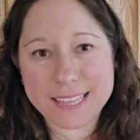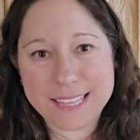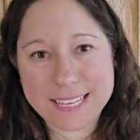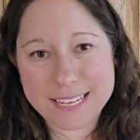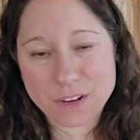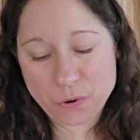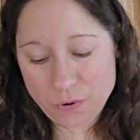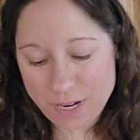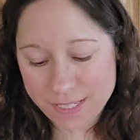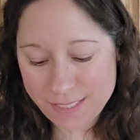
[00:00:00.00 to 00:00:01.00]
The
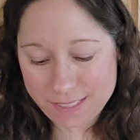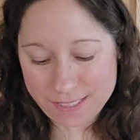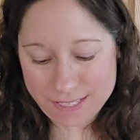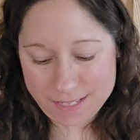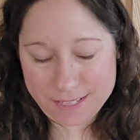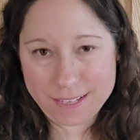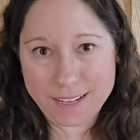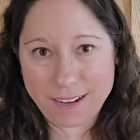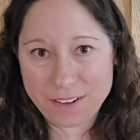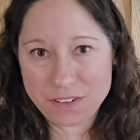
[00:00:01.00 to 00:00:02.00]
crust
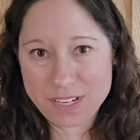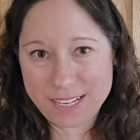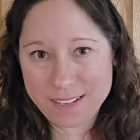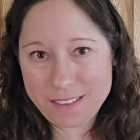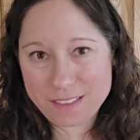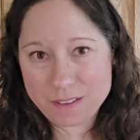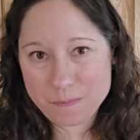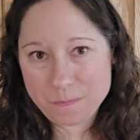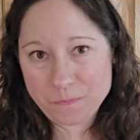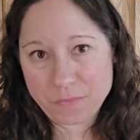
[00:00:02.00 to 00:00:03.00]
underneath
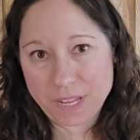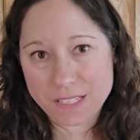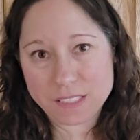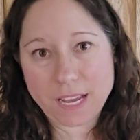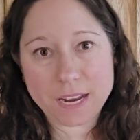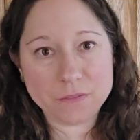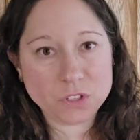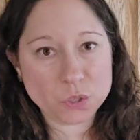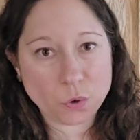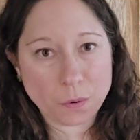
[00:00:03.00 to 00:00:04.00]
is kind of a
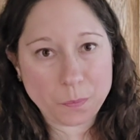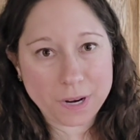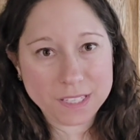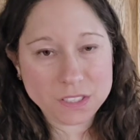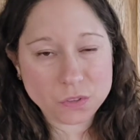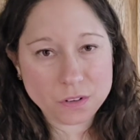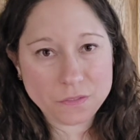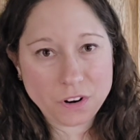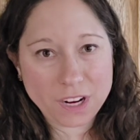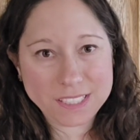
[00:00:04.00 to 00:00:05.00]
shortbread sort of
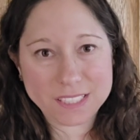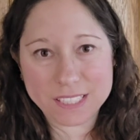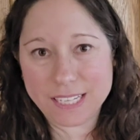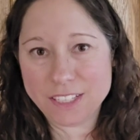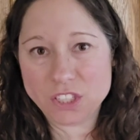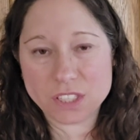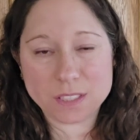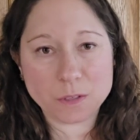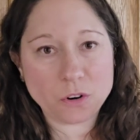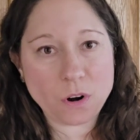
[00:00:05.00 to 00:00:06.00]
crust. It
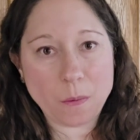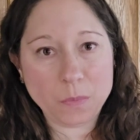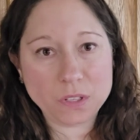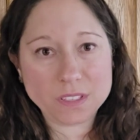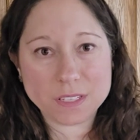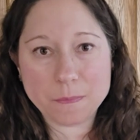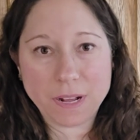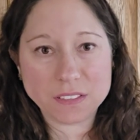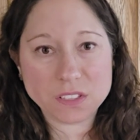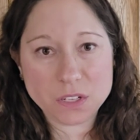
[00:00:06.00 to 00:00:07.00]
just crumbles and
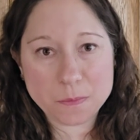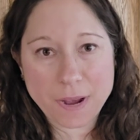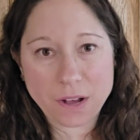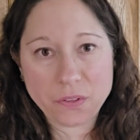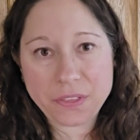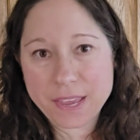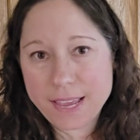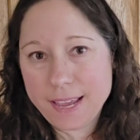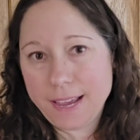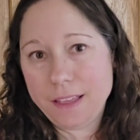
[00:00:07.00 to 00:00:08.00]
melts in your mouth.
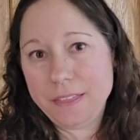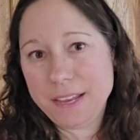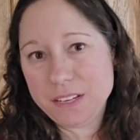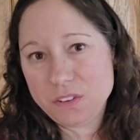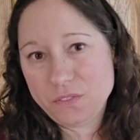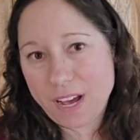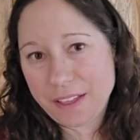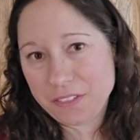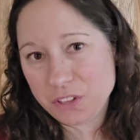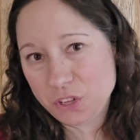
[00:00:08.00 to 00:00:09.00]
And then you've
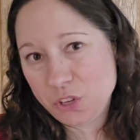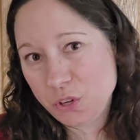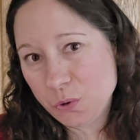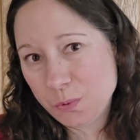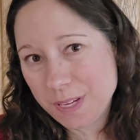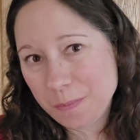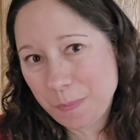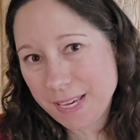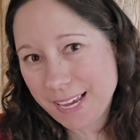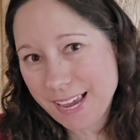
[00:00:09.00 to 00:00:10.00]
got the gooey
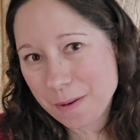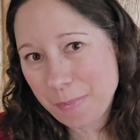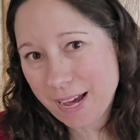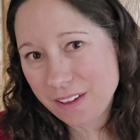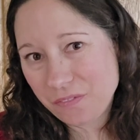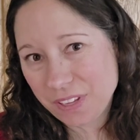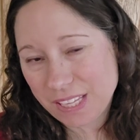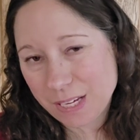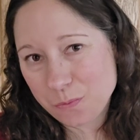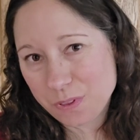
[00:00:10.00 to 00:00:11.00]
pecan pie
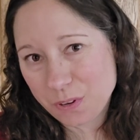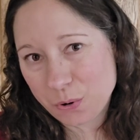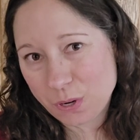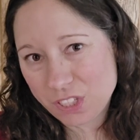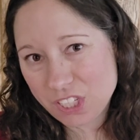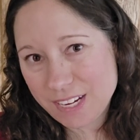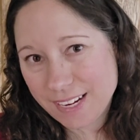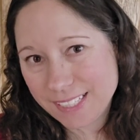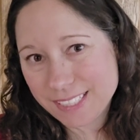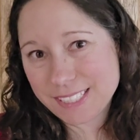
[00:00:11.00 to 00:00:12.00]
filling with the crunchy
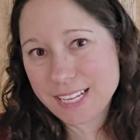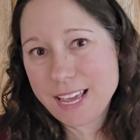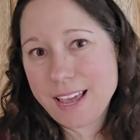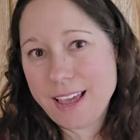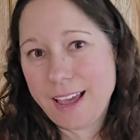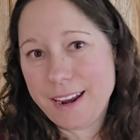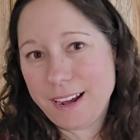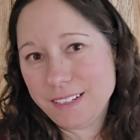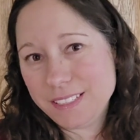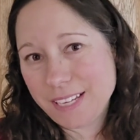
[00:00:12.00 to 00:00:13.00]
nuts. And
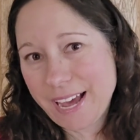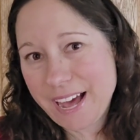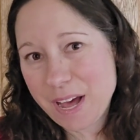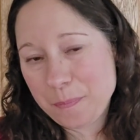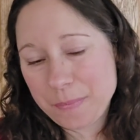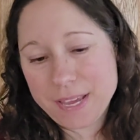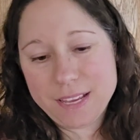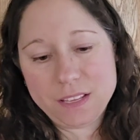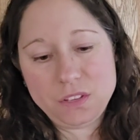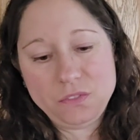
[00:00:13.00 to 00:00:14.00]
on top,
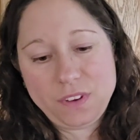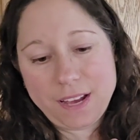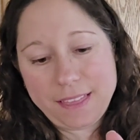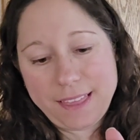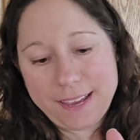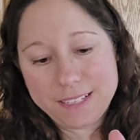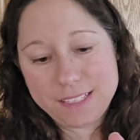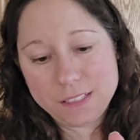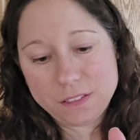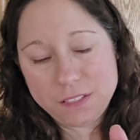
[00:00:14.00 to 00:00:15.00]
you've got that
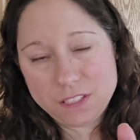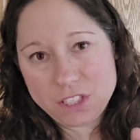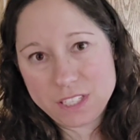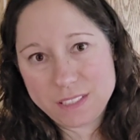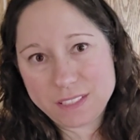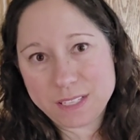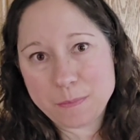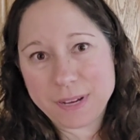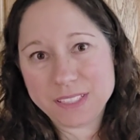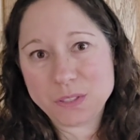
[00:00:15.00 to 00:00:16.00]
delicious
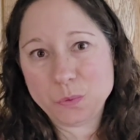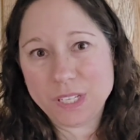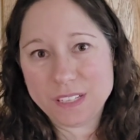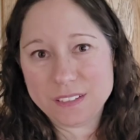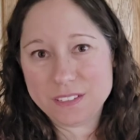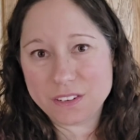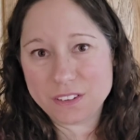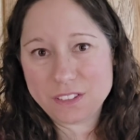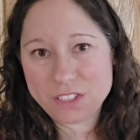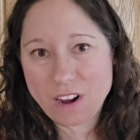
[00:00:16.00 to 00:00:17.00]
semi-sweet
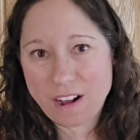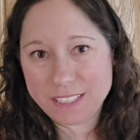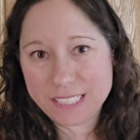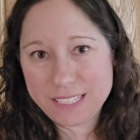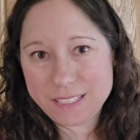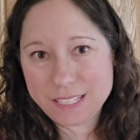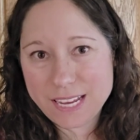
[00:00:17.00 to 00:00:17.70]
dark chocolate.